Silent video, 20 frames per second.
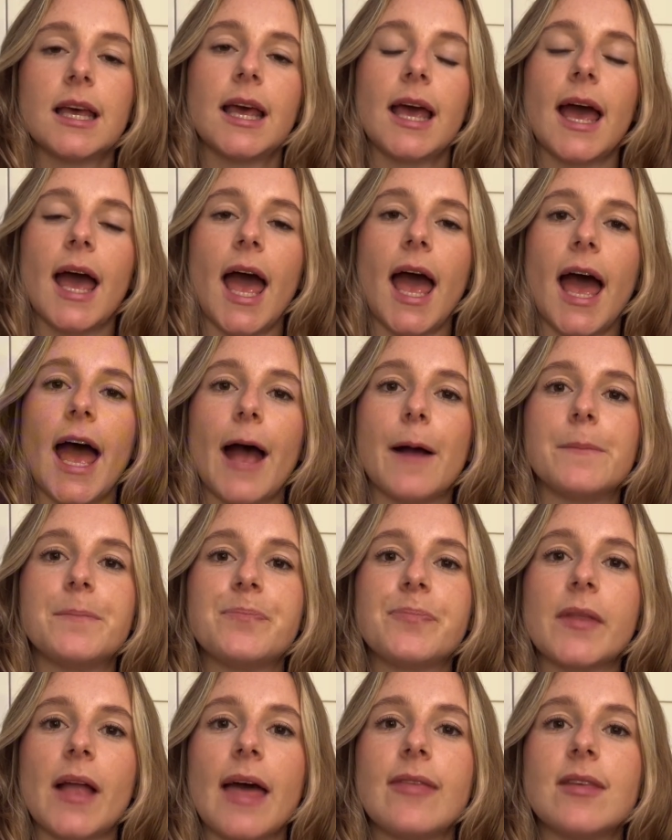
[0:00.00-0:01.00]

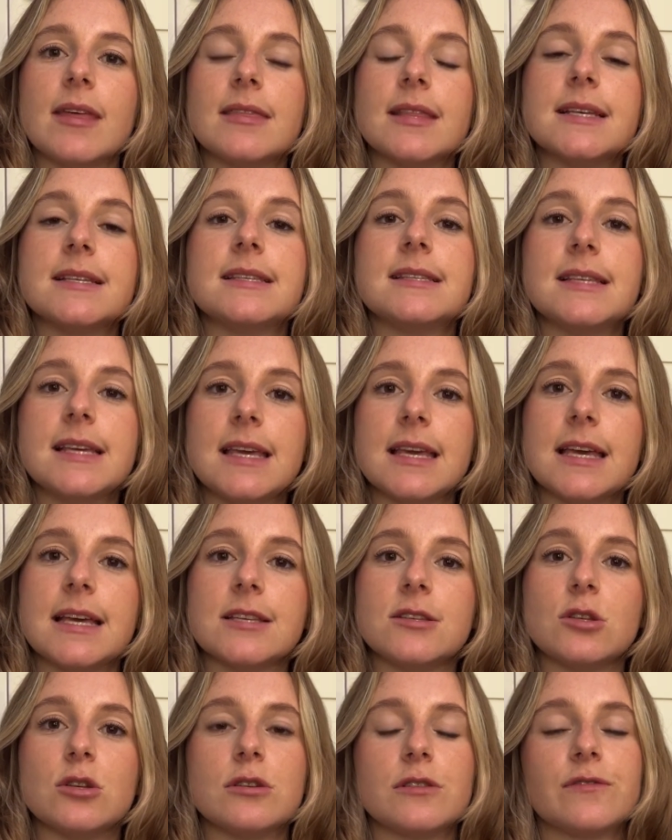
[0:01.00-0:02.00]
And then the Z
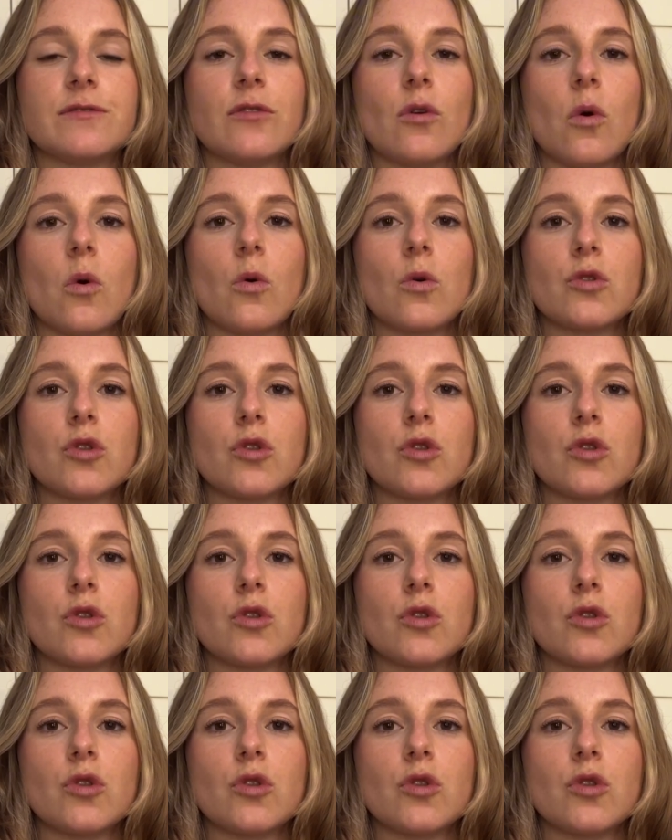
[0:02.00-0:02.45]
is used for